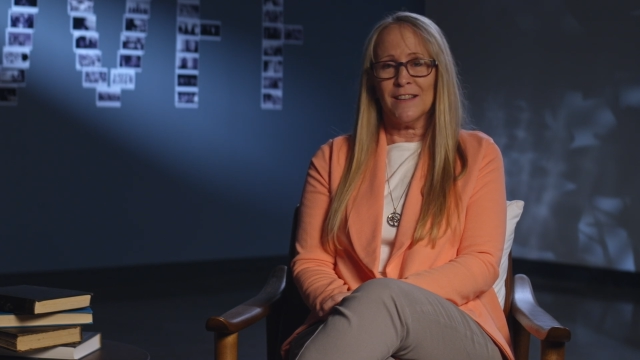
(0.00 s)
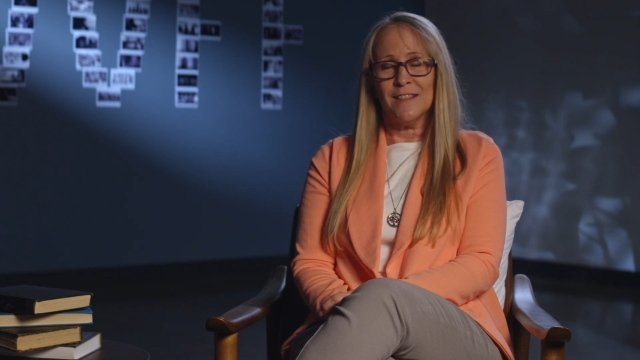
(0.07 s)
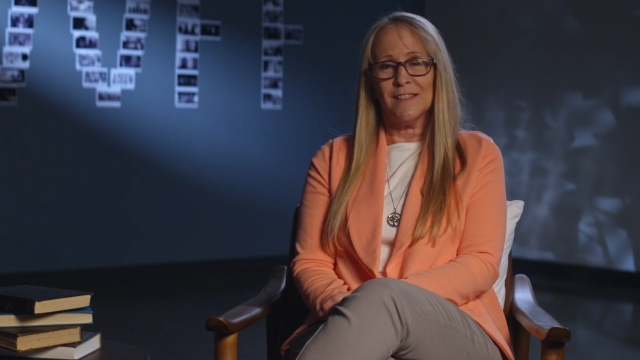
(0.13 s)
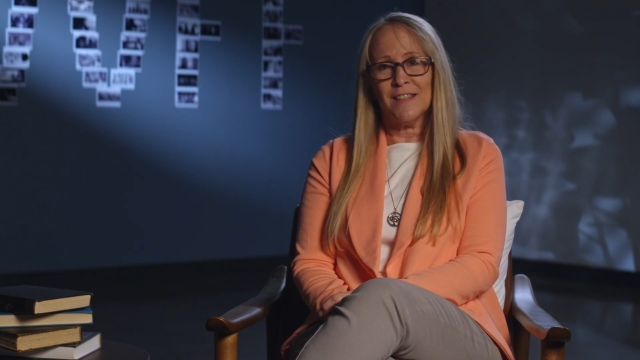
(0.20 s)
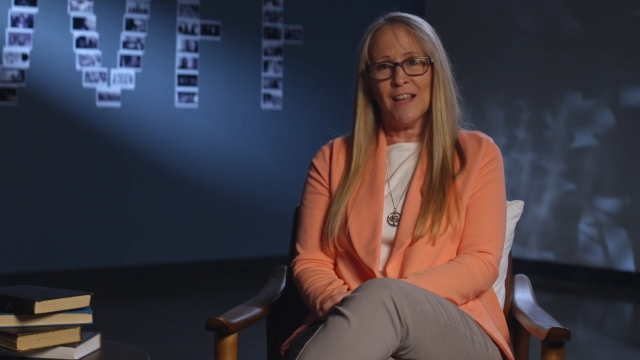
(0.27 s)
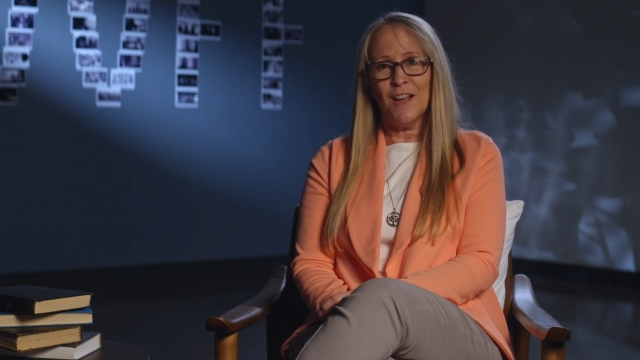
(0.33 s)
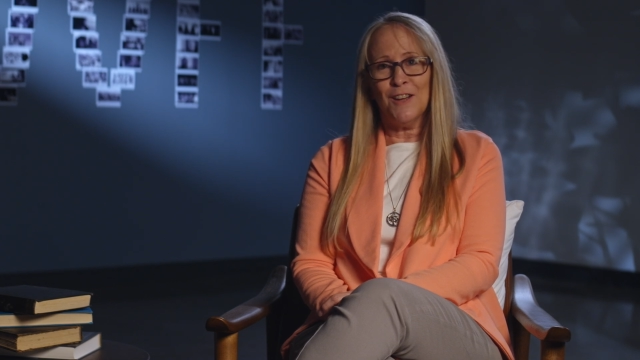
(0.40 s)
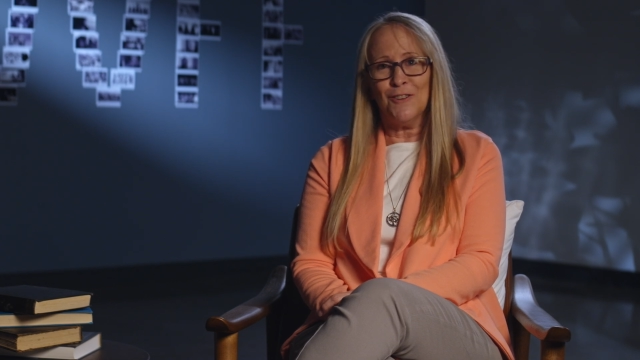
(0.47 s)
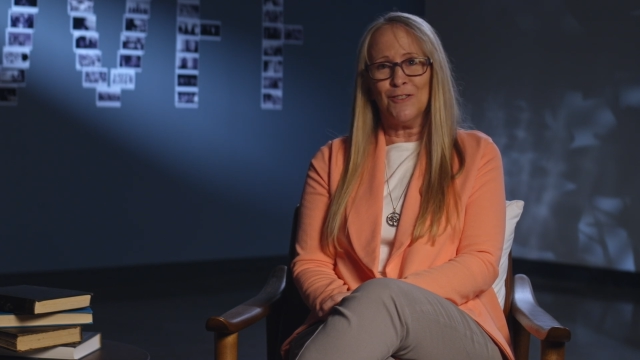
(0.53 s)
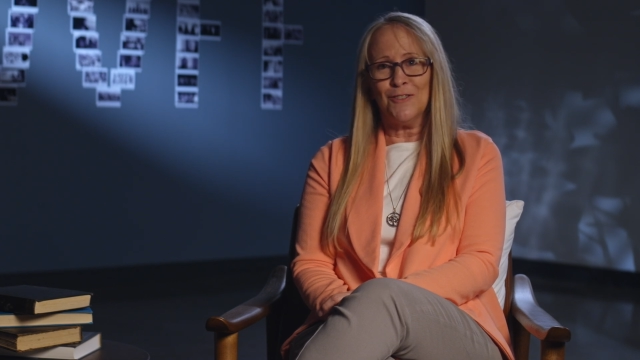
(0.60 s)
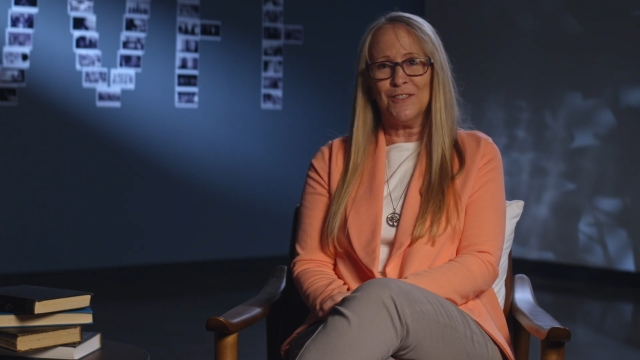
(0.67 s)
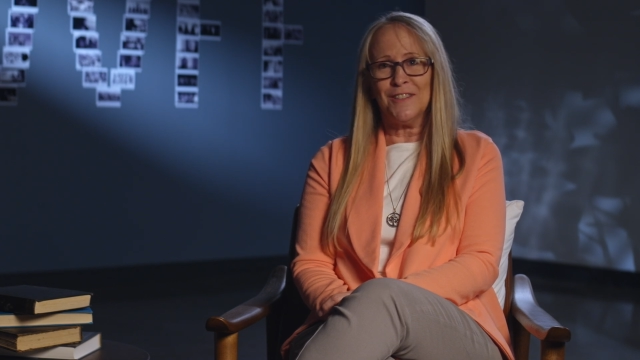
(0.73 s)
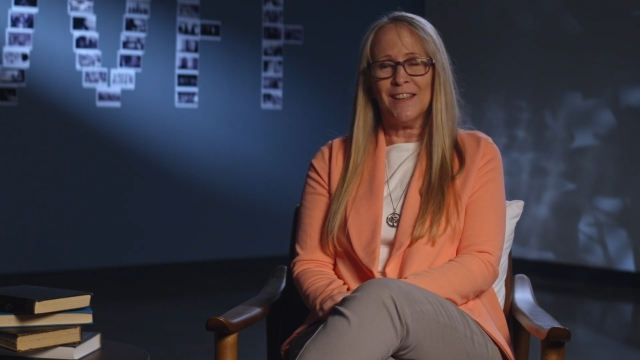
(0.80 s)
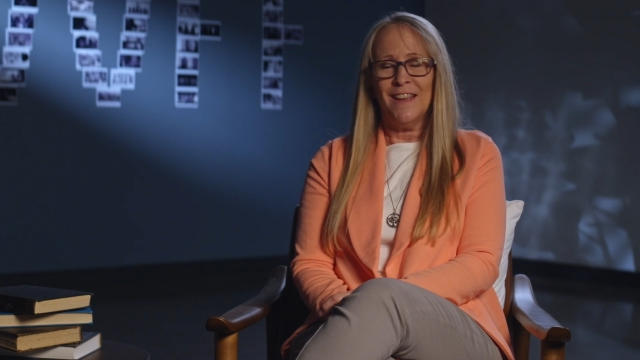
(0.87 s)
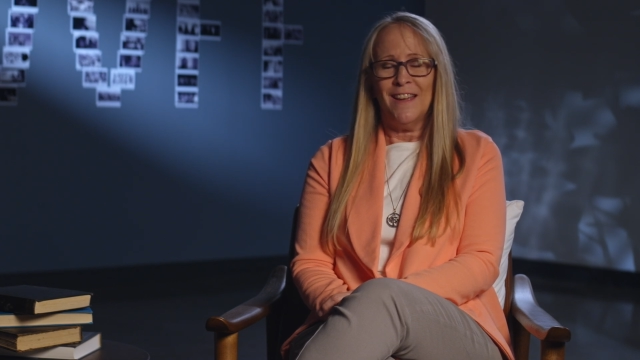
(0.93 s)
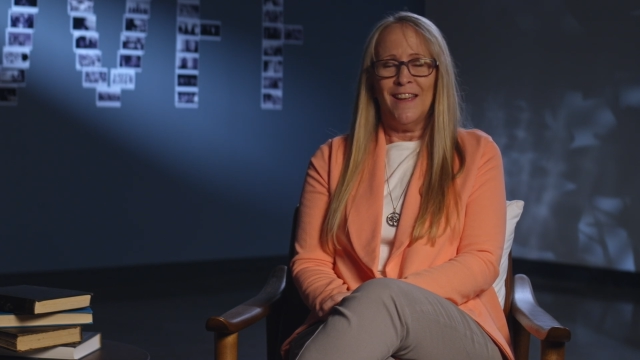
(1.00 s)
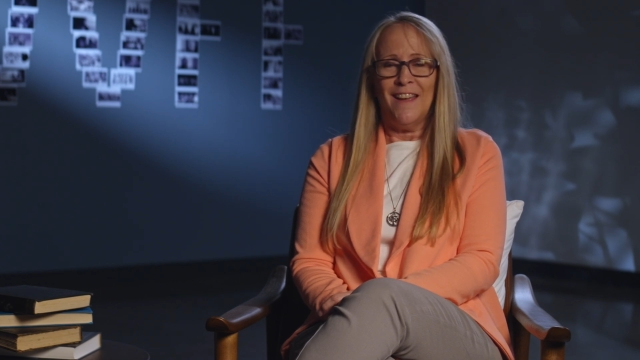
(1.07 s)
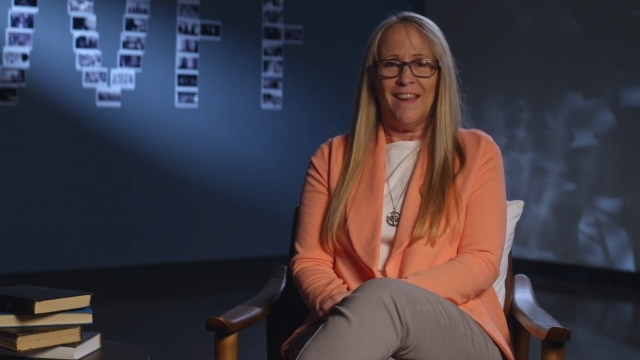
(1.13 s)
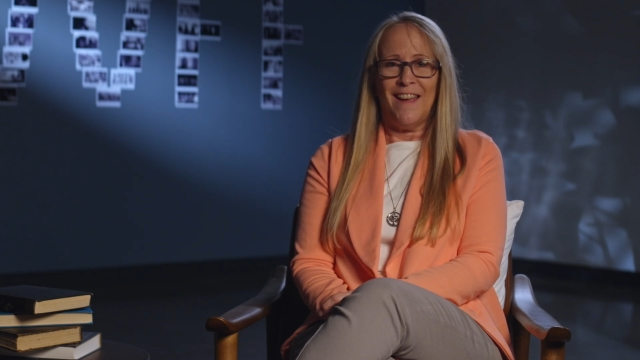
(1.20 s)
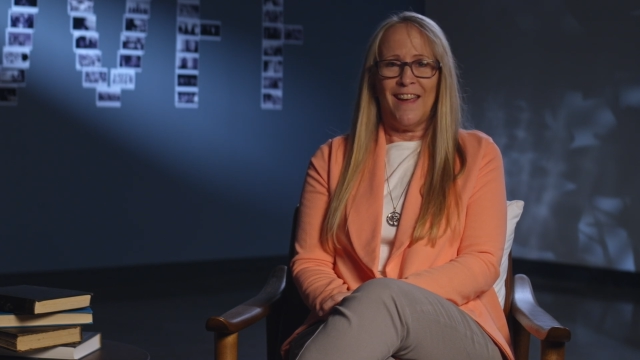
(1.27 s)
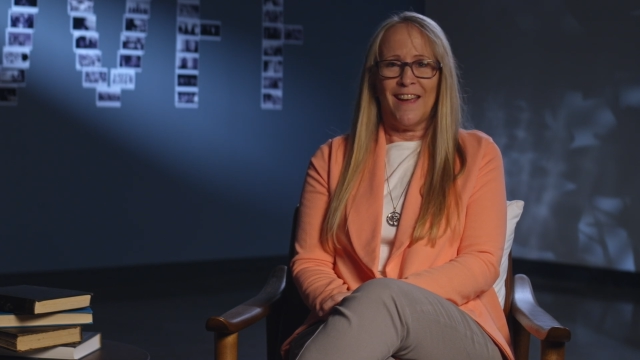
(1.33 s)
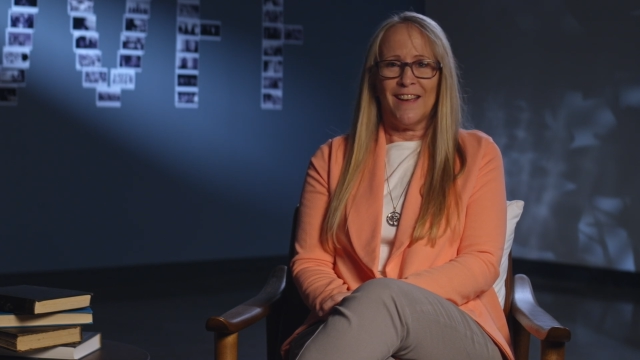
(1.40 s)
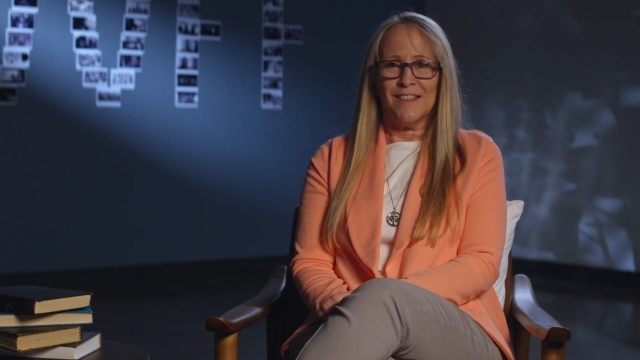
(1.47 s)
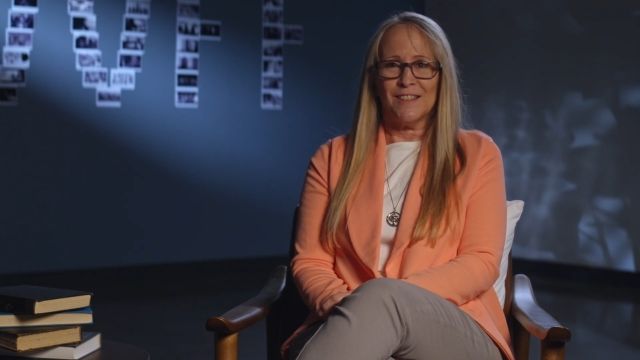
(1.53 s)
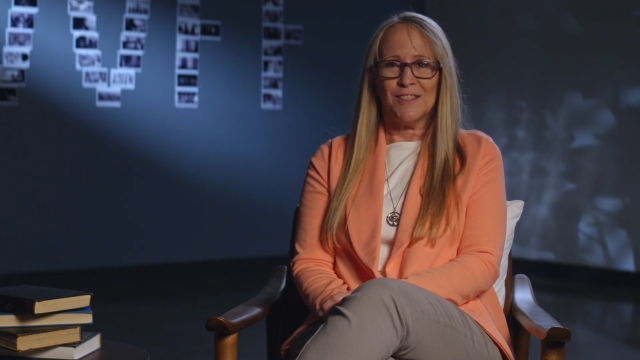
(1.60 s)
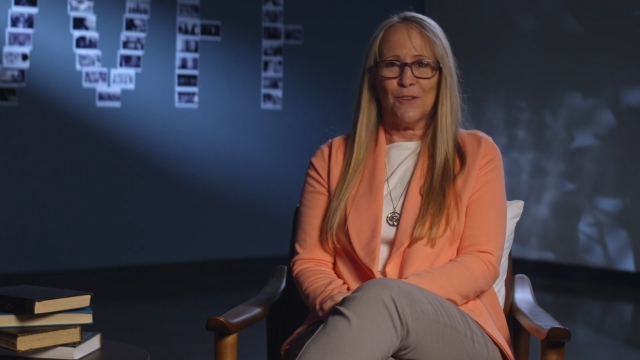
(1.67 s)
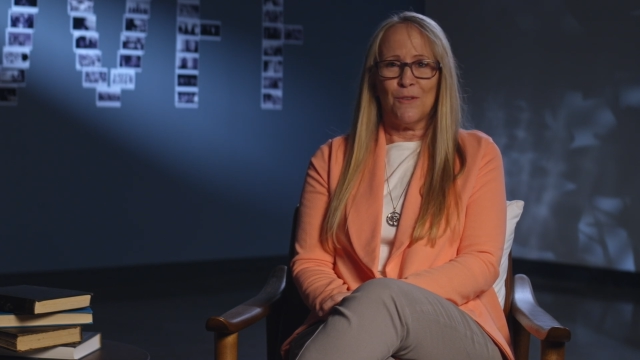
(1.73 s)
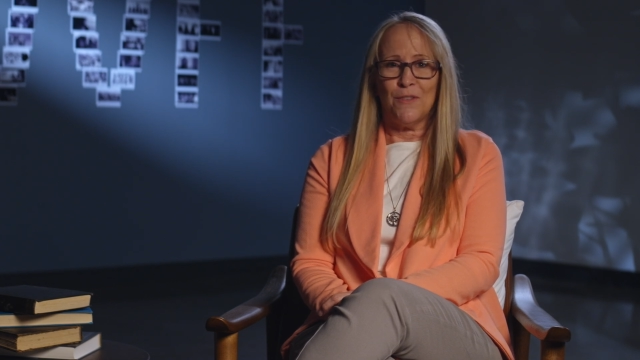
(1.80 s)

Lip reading: consigners. And so